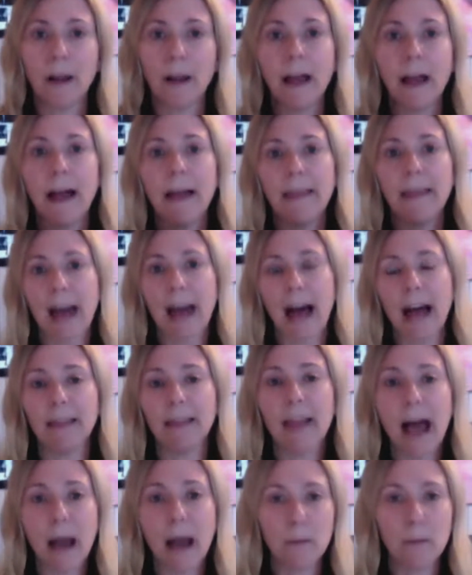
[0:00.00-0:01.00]
that
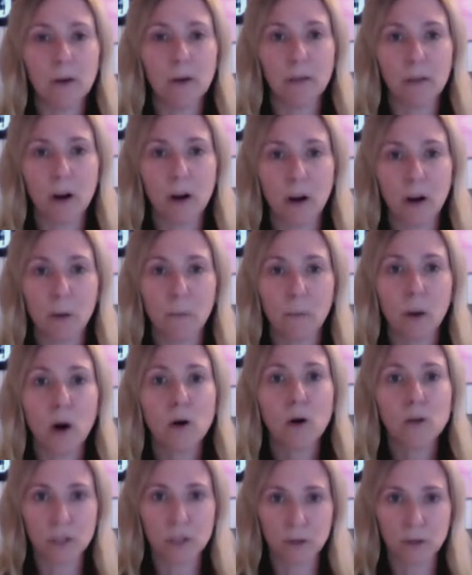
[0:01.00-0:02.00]
Labyrinth, our
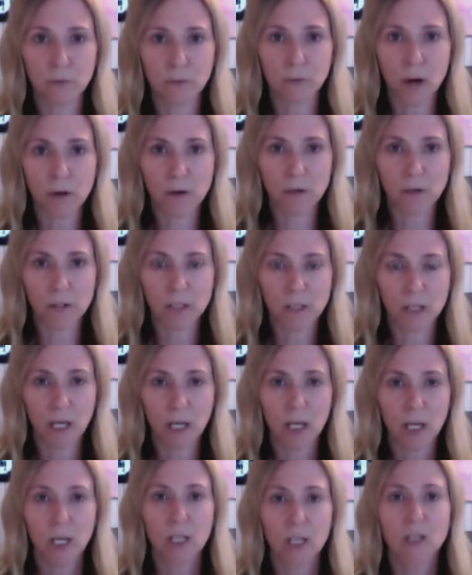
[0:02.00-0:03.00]
composer, wrote.
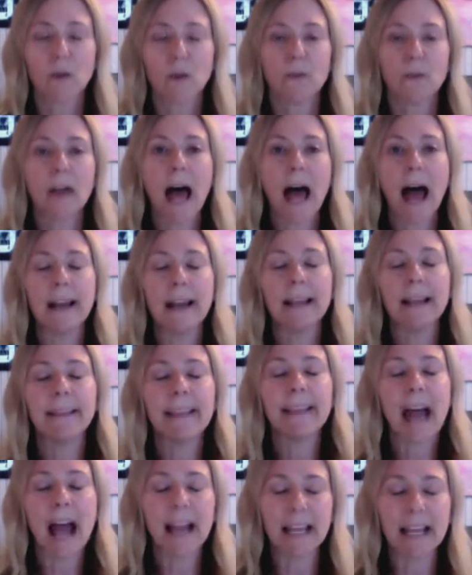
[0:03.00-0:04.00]
So that in
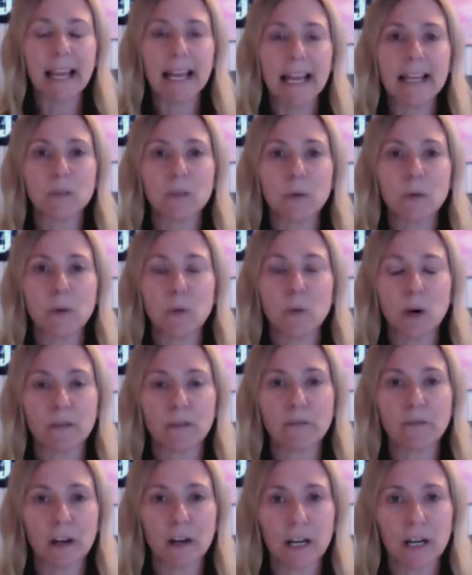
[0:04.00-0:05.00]
that case, we
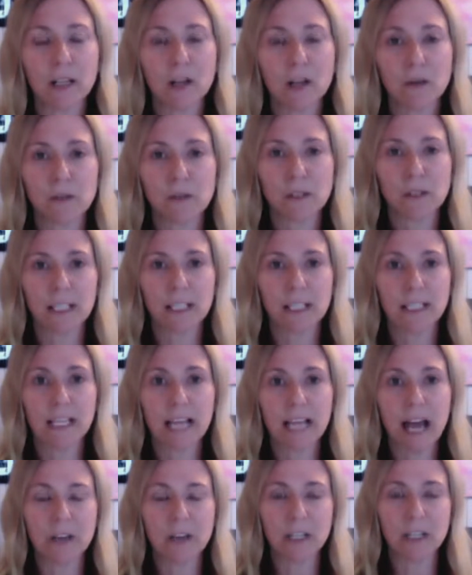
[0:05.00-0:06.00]
worked very closely
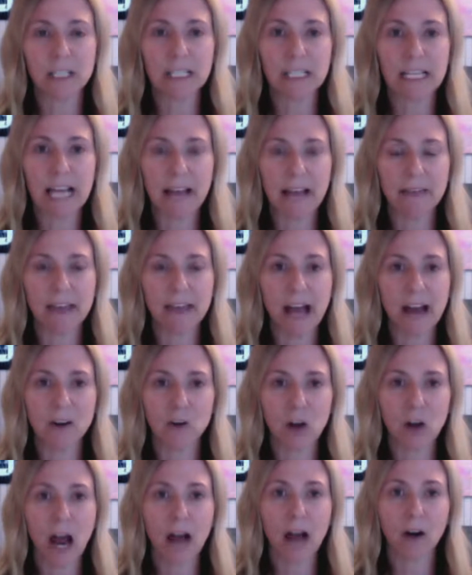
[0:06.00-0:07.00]
together to get that
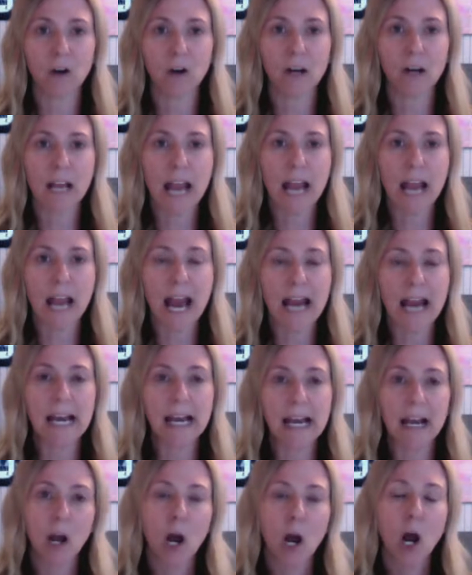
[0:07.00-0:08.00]
track created
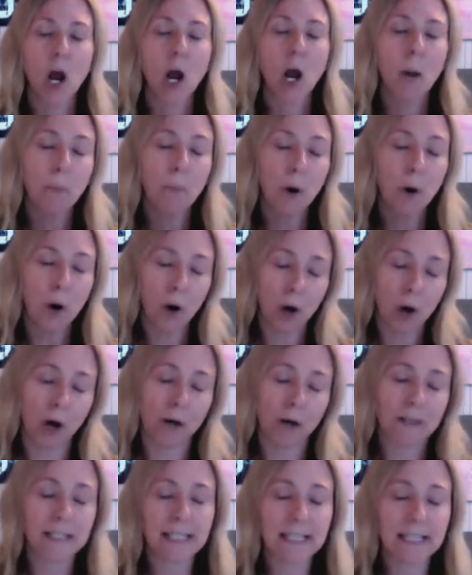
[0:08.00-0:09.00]

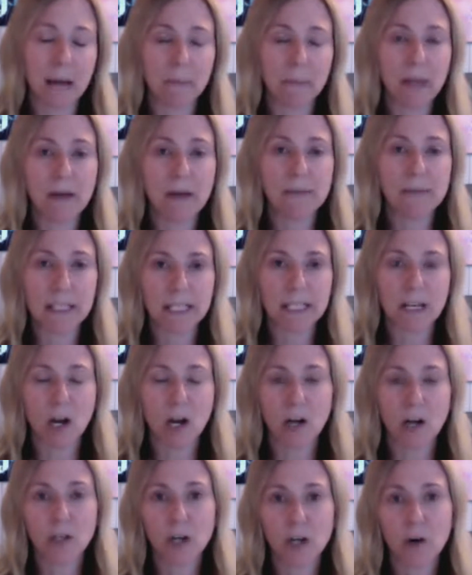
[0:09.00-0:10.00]
per Sam Levinson,
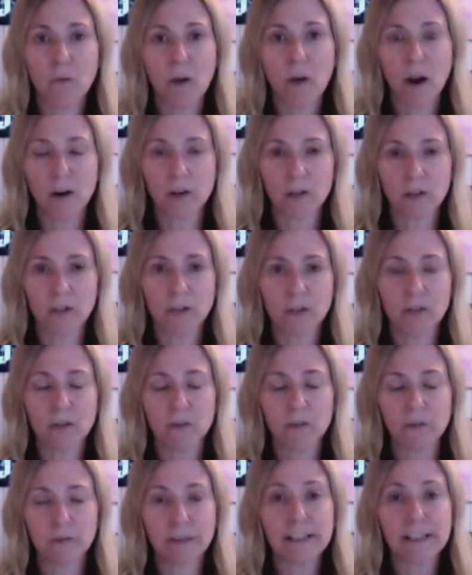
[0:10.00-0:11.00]
our showrunner's
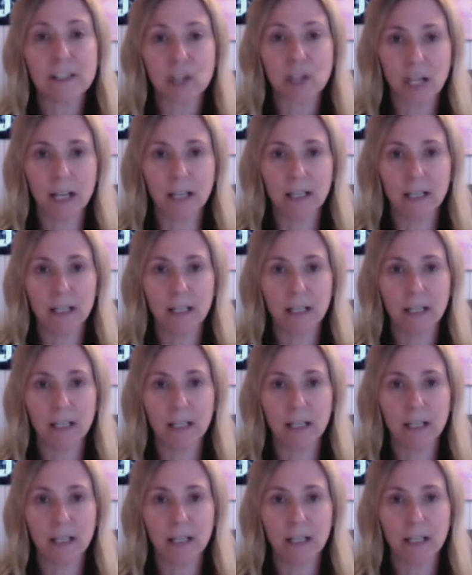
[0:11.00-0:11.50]
vision.